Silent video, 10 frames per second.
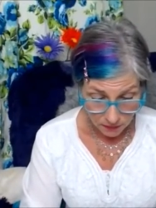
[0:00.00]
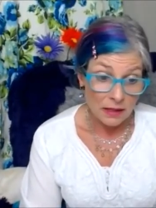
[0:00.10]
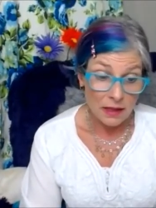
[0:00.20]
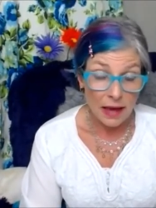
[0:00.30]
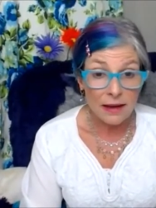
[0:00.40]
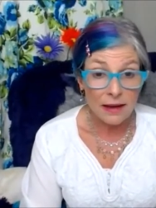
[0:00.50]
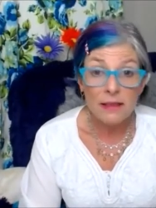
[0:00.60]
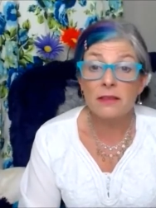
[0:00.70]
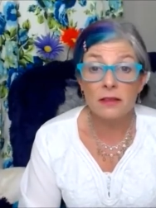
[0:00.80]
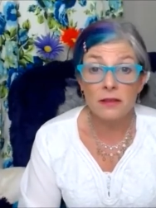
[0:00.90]
That
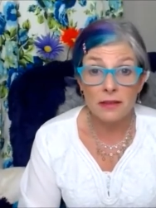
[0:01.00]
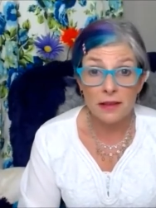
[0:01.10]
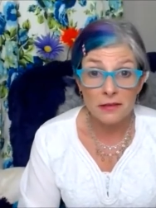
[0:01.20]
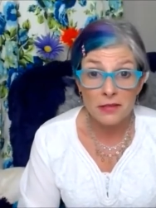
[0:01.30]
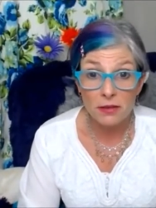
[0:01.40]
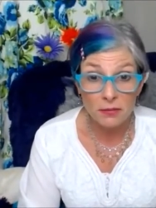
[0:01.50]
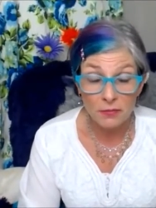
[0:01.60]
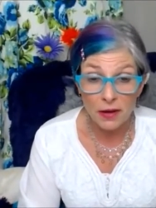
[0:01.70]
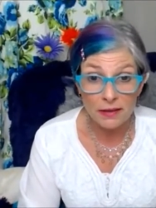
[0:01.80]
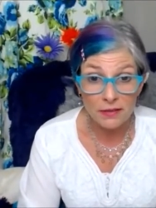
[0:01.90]
is the that's the
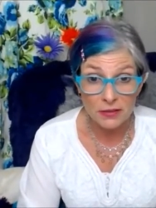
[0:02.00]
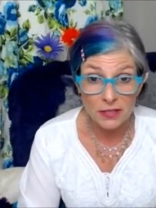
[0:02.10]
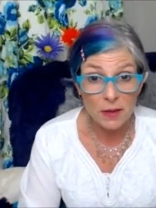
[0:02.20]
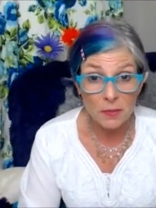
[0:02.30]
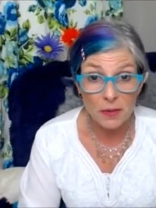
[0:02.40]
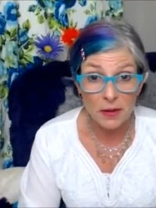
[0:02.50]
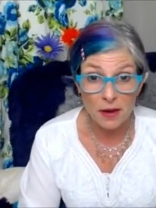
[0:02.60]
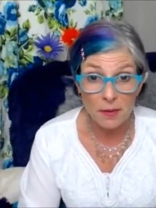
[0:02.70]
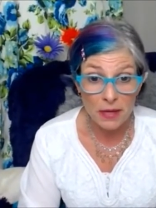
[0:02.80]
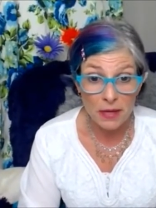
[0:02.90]
final tip
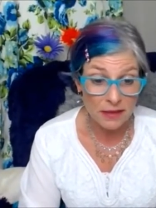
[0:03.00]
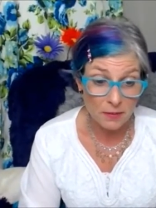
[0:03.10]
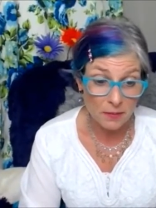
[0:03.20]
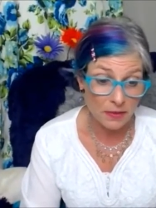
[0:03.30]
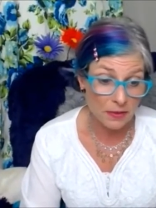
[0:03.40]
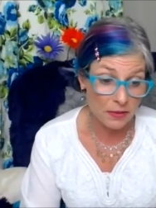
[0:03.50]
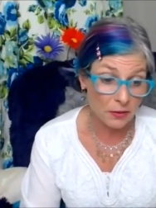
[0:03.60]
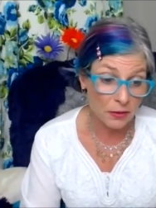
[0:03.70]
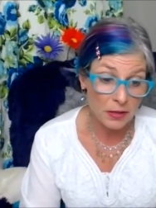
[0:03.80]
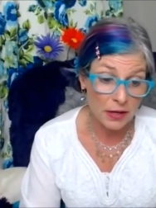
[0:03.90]
becoming the
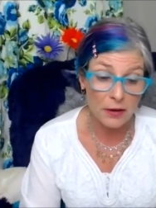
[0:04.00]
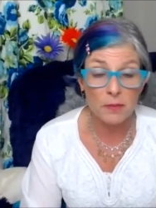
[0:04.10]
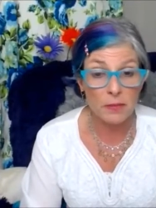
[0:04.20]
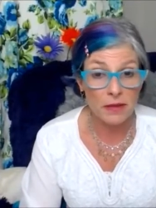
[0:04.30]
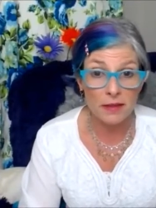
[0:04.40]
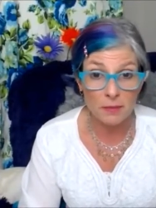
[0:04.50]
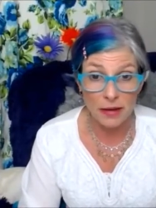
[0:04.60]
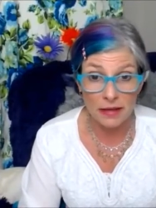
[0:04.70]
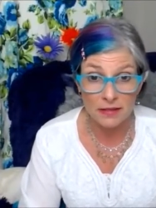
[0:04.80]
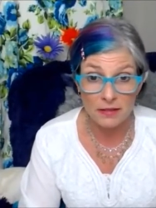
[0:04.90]
learn how to be the
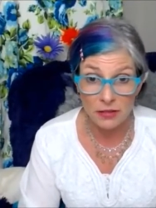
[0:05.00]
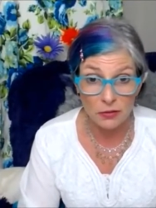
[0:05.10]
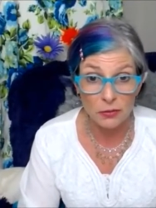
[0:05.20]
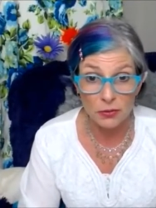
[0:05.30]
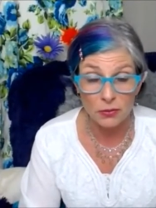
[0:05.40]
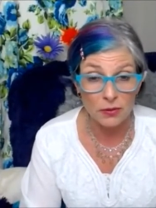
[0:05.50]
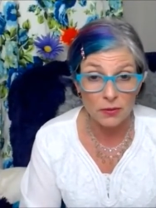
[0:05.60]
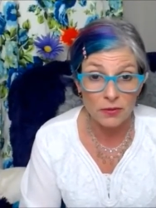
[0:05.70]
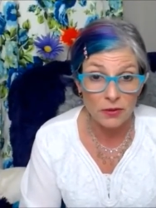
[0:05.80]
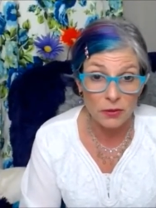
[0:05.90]
best you,
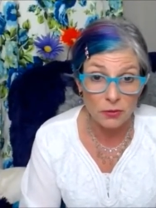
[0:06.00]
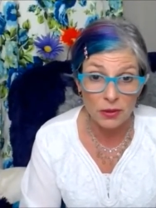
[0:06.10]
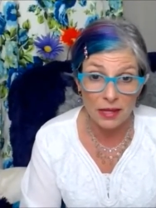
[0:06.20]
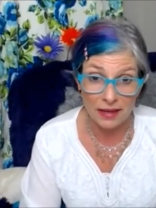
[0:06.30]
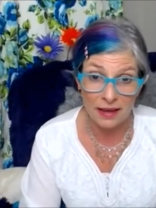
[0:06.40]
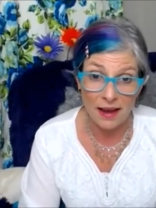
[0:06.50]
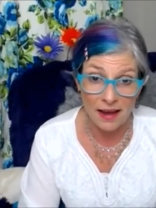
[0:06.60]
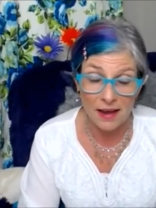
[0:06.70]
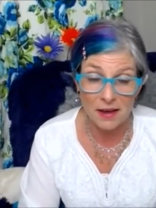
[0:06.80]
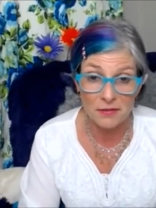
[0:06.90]
the you that can
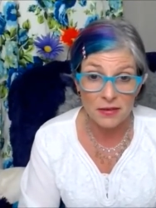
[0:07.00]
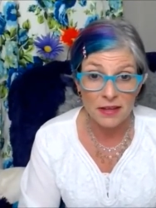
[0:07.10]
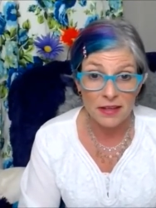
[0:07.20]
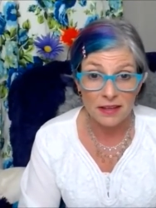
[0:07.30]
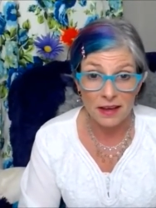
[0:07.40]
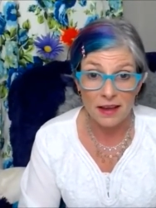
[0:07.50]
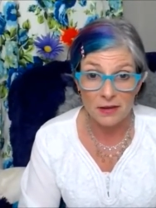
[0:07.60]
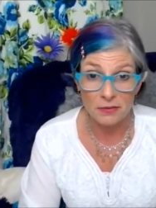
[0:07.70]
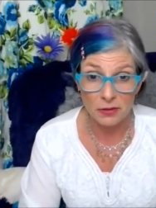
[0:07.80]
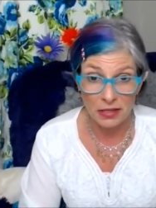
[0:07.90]
have the kind
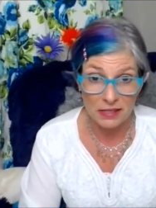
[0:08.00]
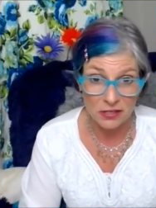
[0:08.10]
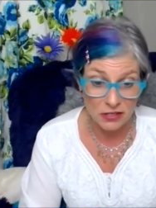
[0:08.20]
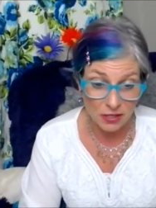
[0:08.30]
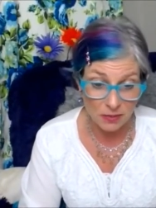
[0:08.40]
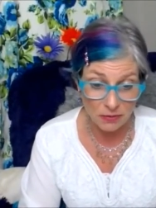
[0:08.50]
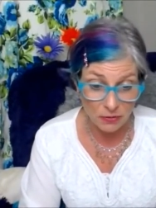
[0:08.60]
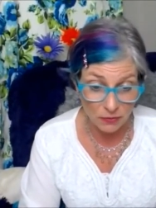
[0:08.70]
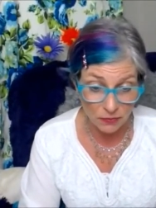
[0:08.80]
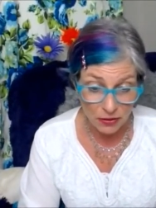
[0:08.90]
of relationship
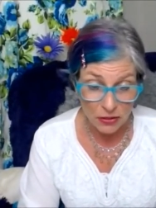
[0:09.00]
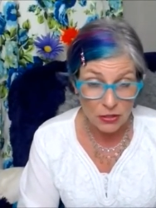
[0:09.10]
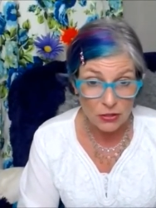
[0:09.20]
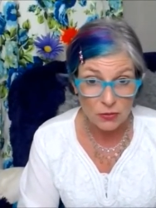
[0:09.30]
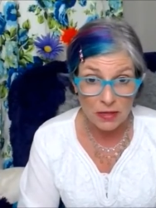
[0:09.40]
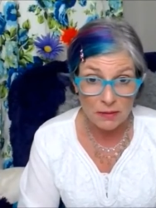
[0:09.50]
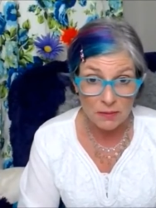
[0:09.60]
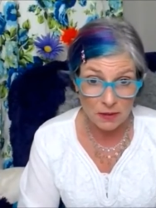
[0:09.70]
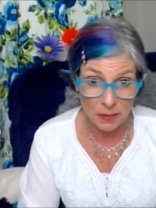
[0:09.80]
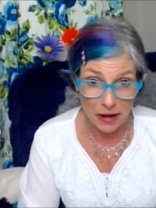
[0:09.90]
you've
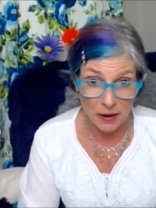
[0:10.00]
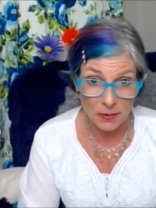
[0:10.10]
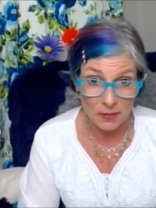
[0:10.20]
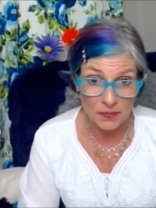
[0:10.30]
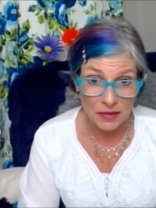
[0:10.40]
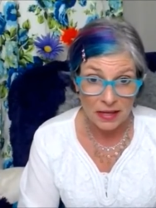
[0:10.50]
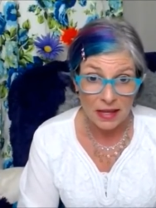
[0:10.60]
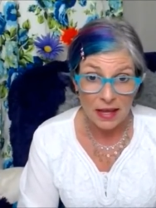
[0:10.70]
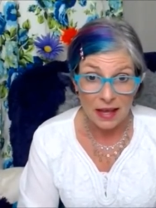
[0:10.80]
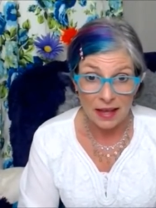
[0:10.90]
dreamed about.
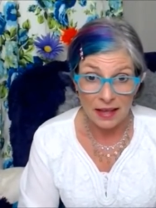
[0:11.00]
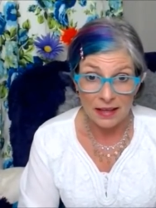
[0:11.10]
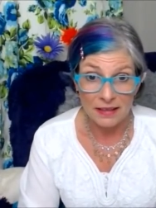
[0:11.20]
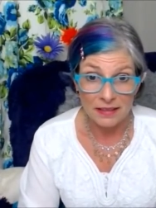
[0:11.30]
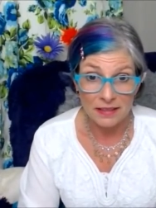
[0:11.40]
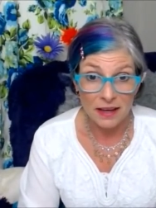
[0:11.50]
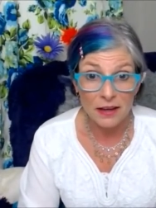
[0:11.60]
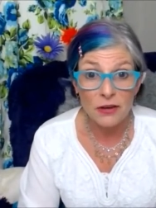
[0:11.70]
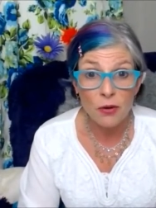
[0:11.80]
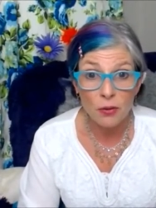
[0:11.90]
And
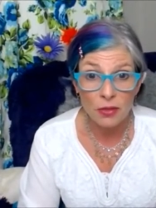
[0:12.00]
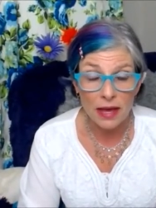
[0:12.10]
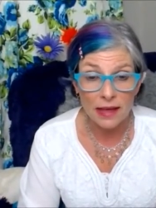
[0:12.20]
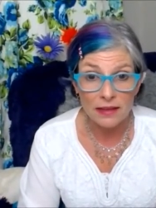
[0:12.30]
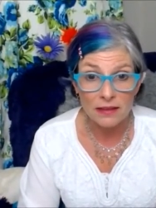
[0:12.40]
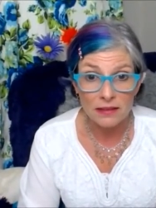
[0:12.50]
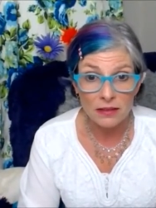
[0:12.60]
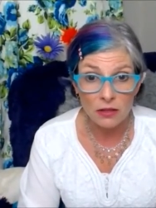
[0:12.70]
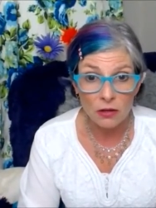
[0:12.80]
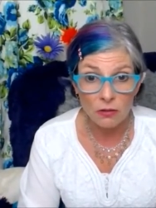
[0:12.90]
I know that,
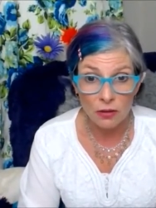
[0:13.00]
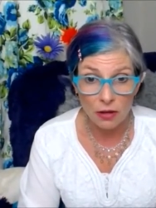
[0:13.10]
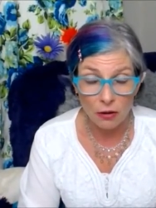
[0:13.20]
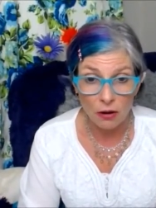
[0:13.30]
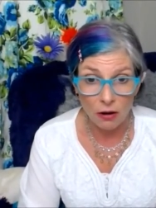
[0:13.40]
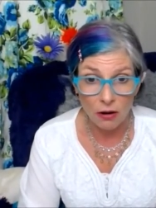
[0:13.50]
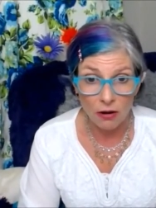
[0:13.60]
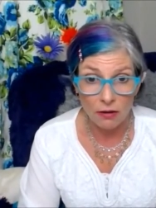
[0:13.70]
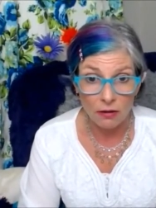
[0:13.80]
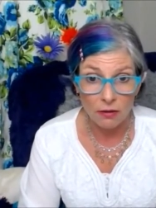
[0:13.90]
you know, there
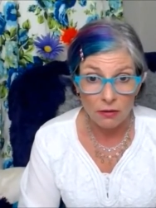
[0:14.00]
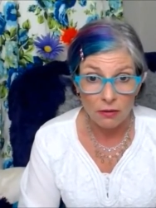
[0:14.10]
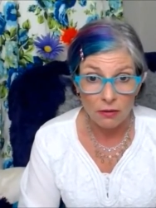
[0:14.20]
are